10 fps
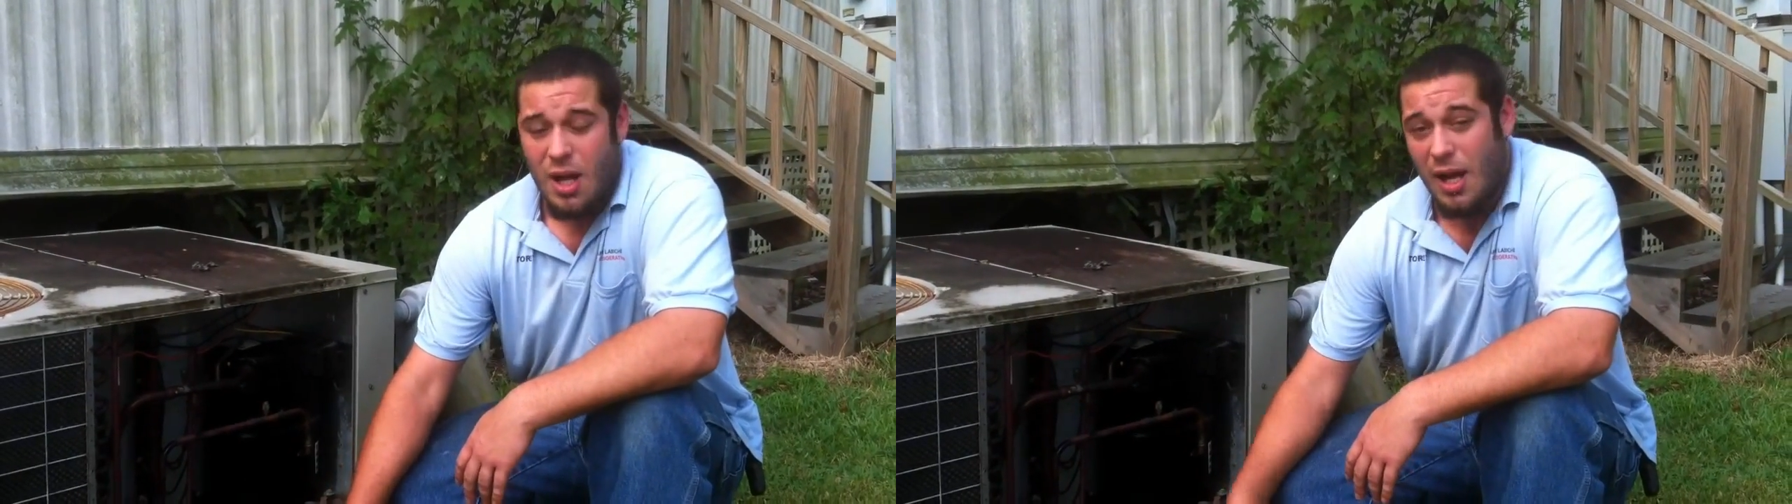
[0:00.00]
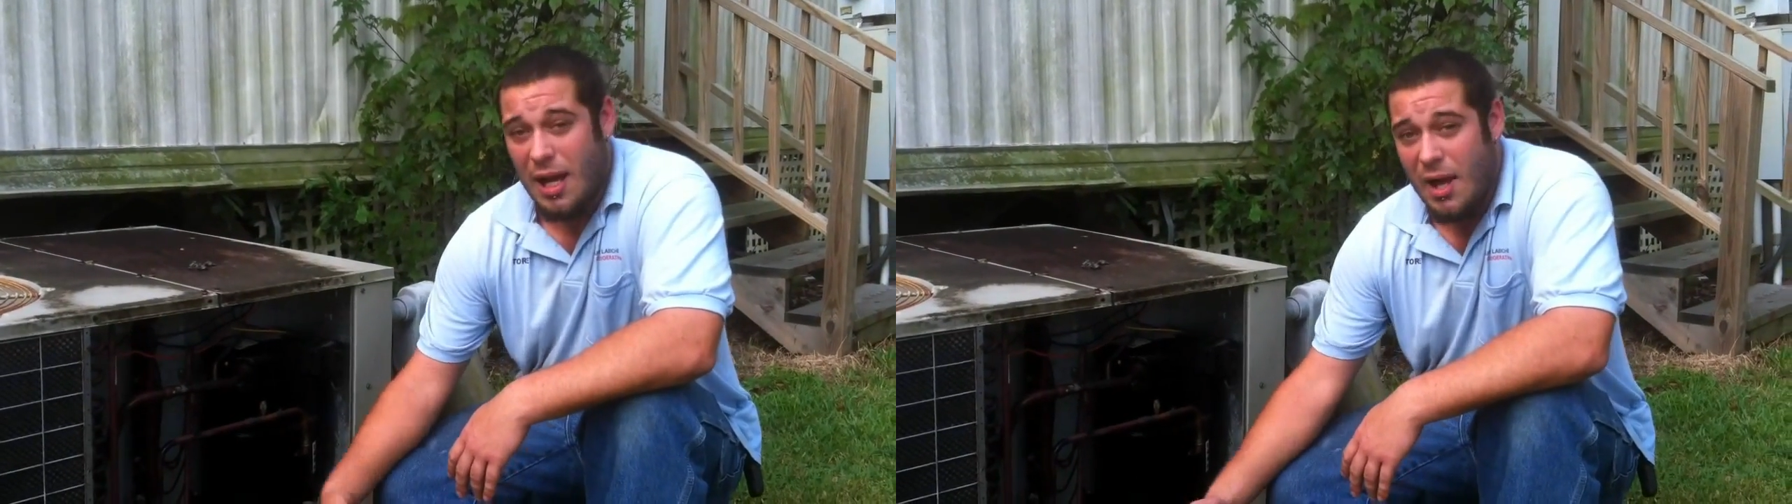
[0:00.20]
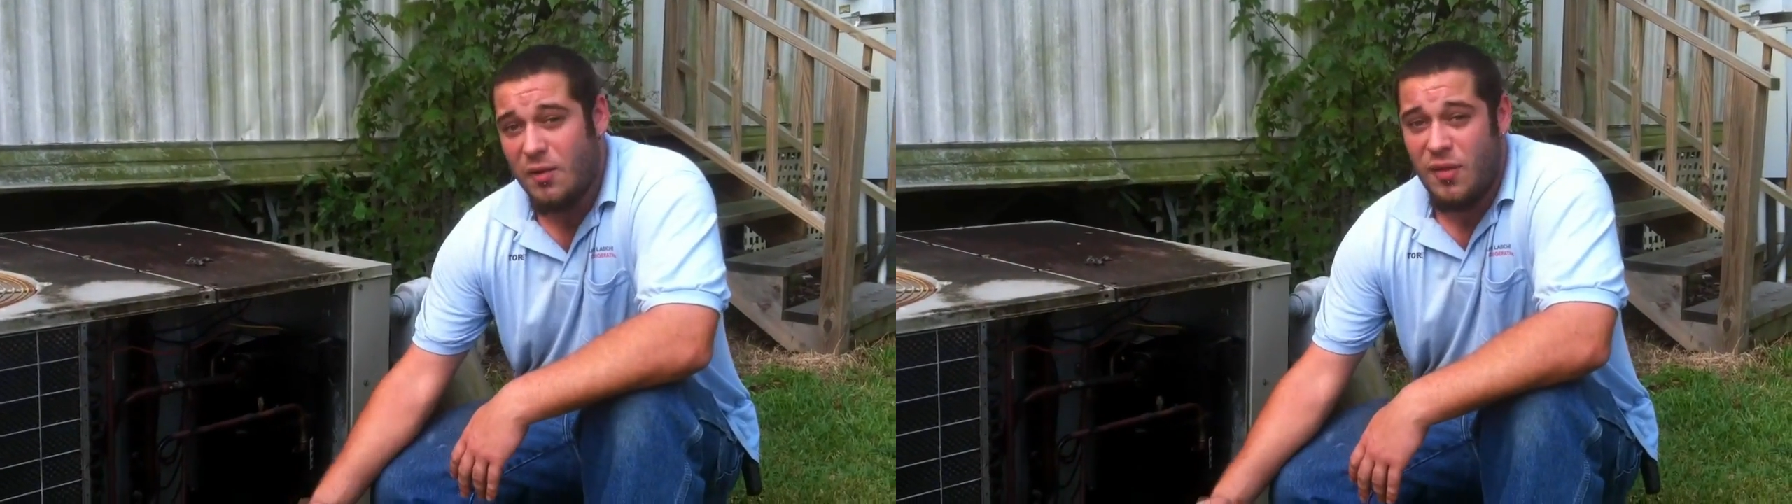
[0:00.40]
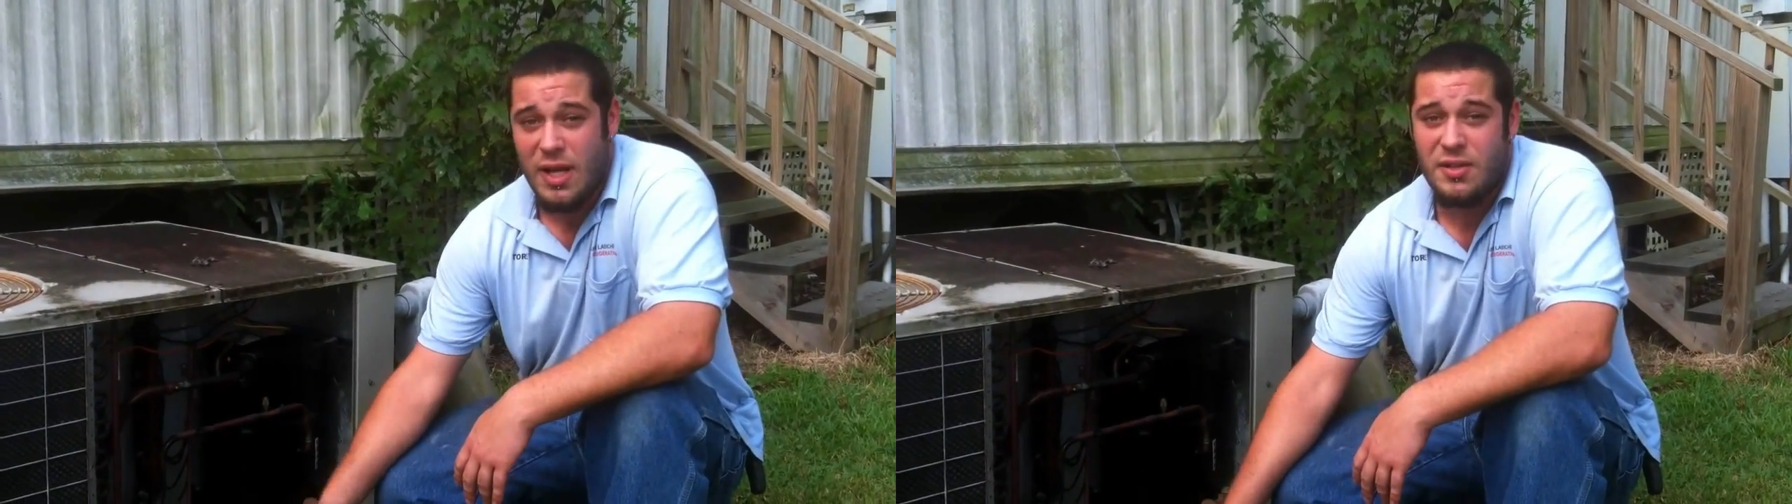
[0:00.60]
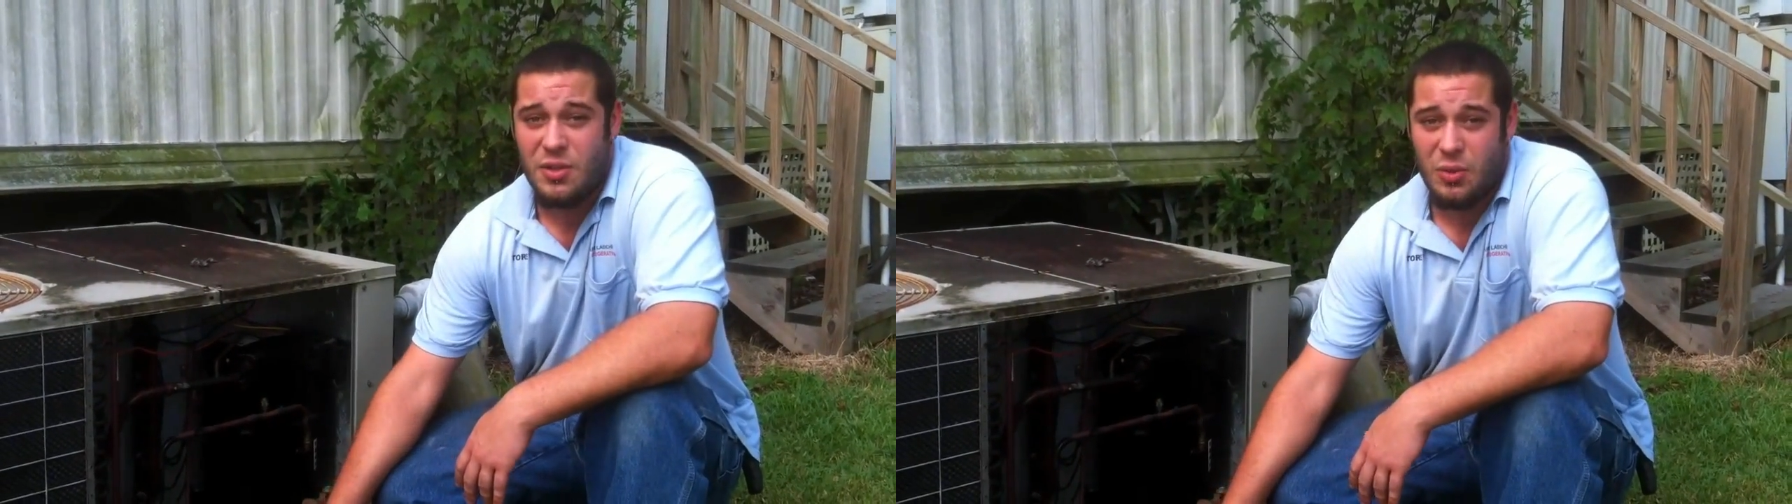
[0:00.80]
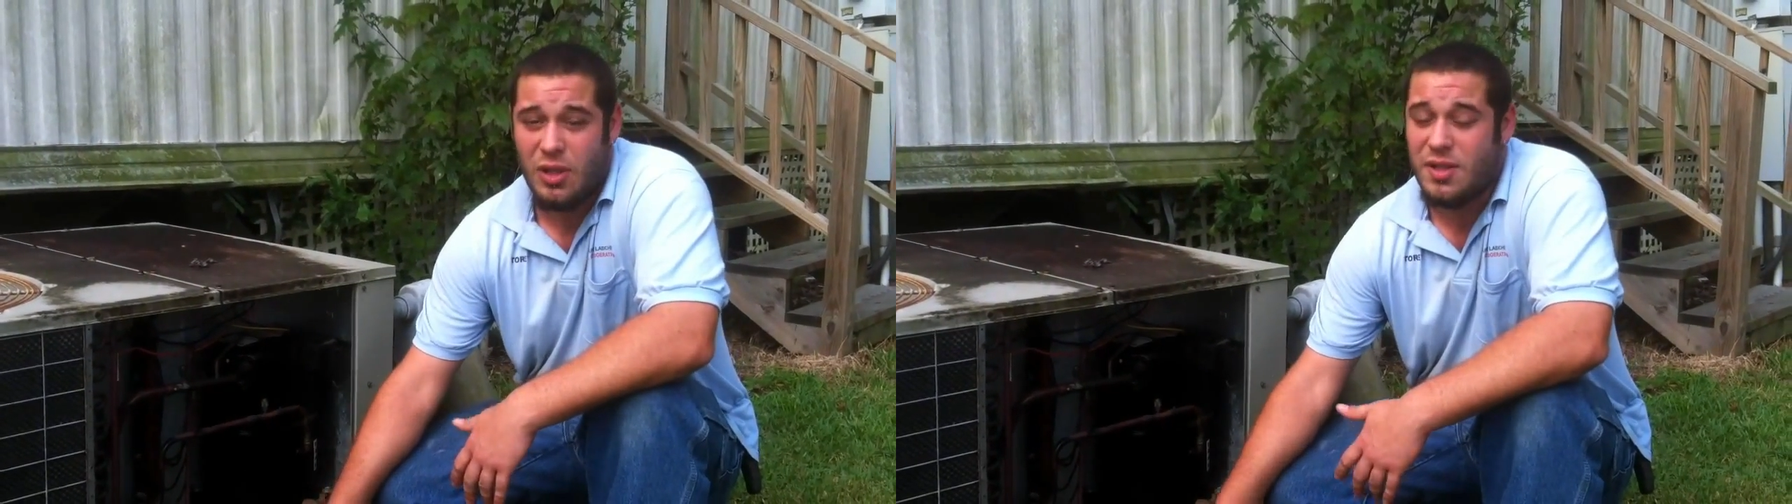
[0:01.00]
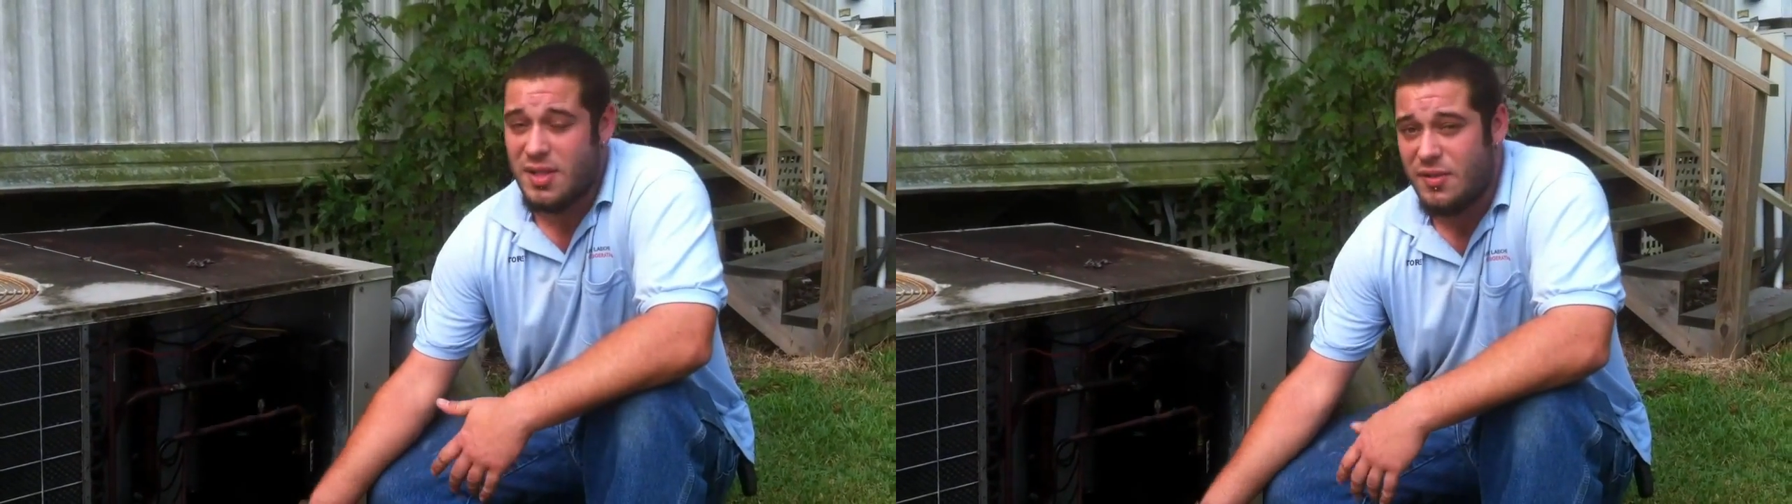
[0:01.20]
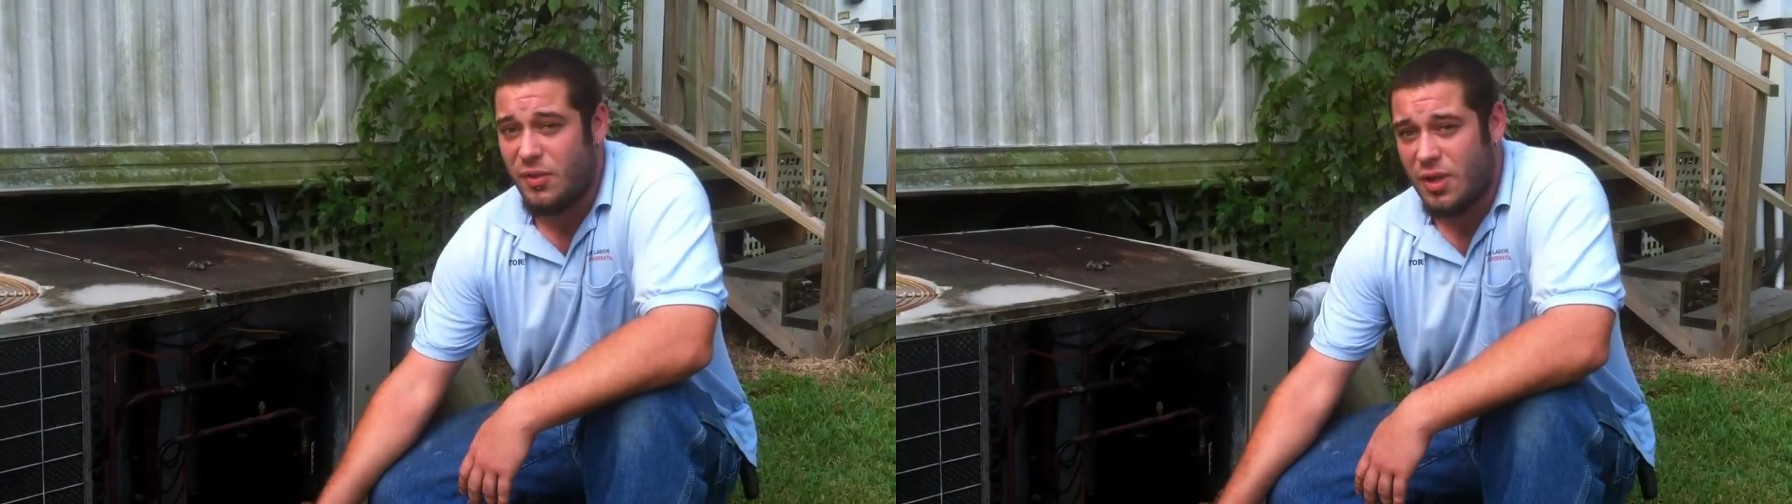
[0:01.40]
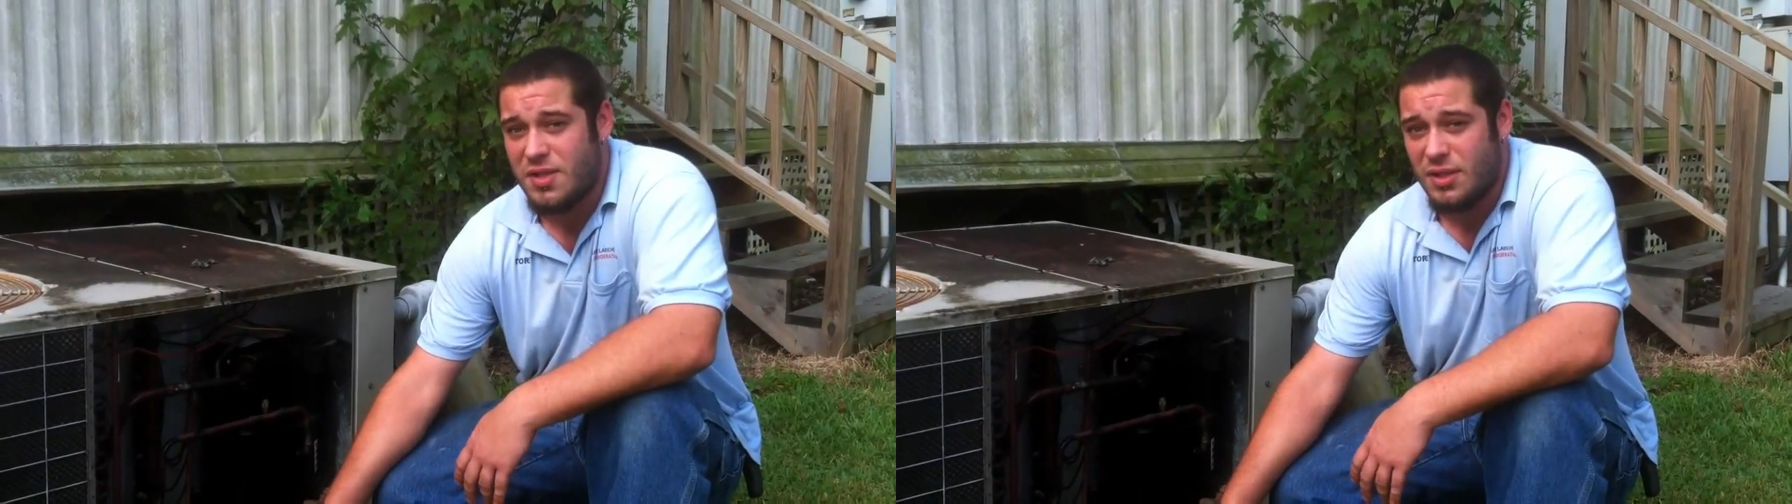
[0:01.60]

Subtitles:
Allow the fan to run to defrost